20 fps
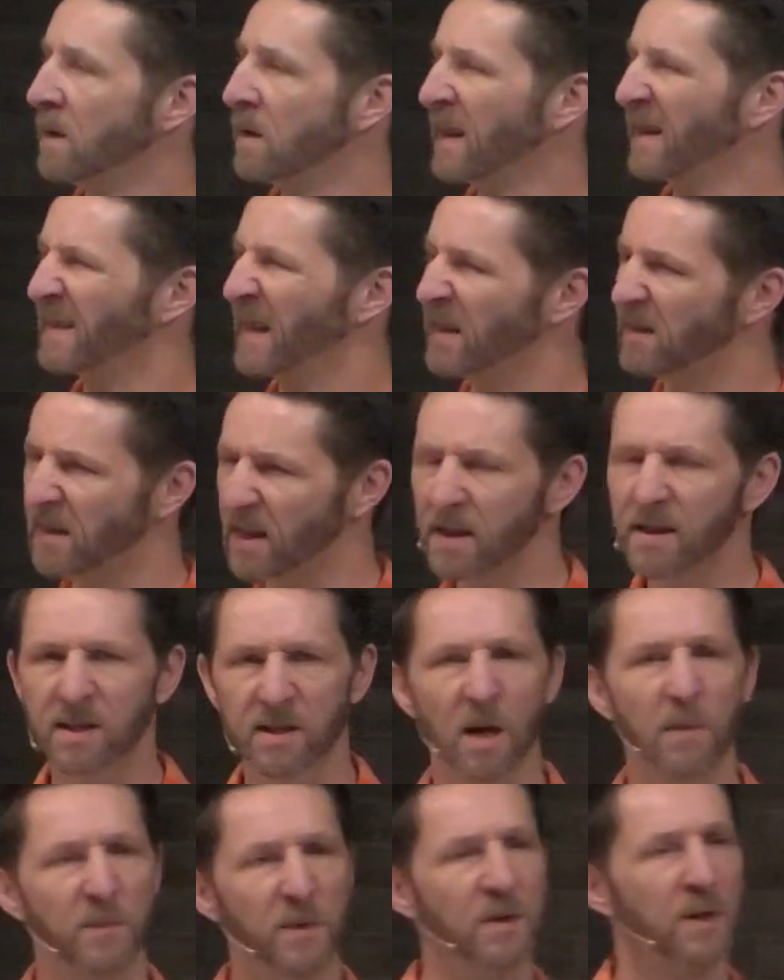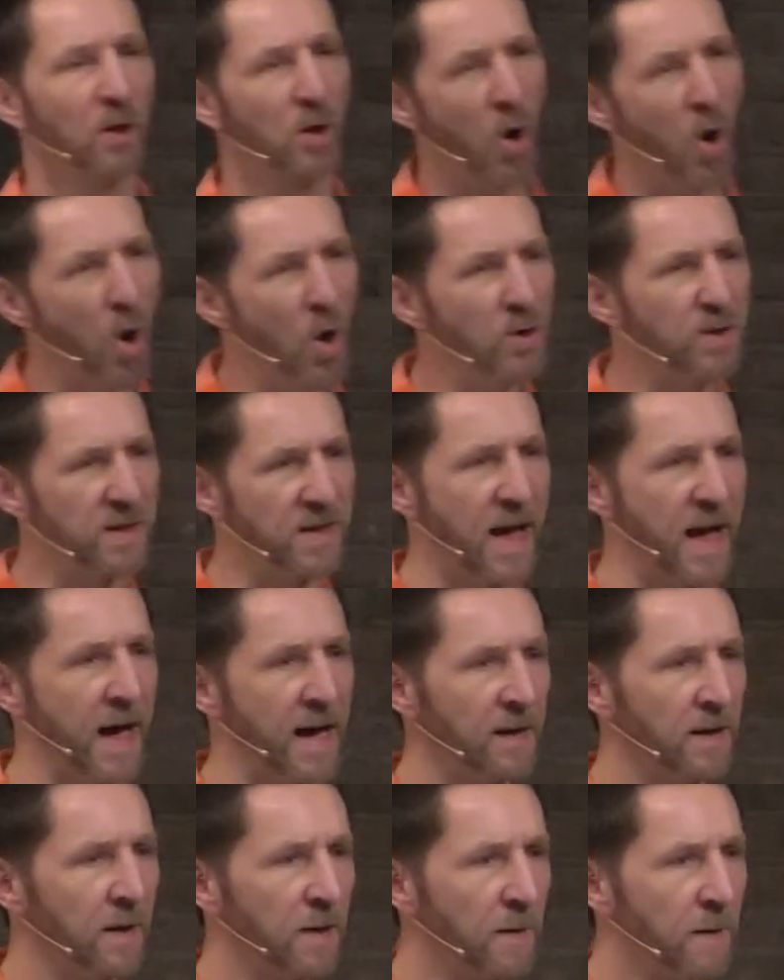Like they did something to cause
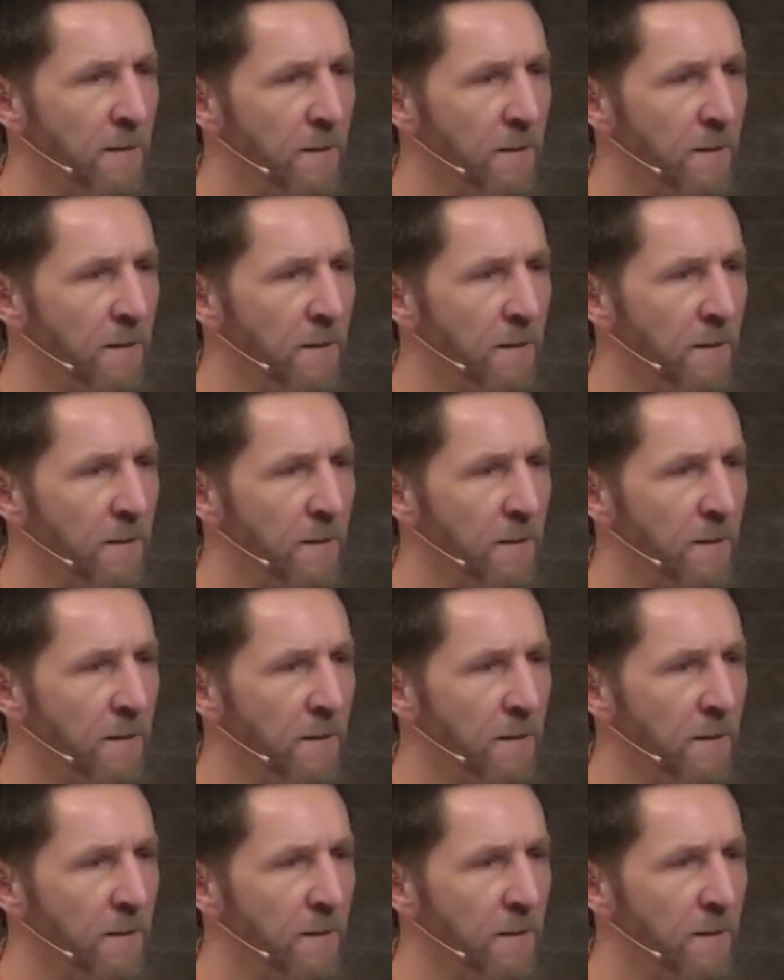that.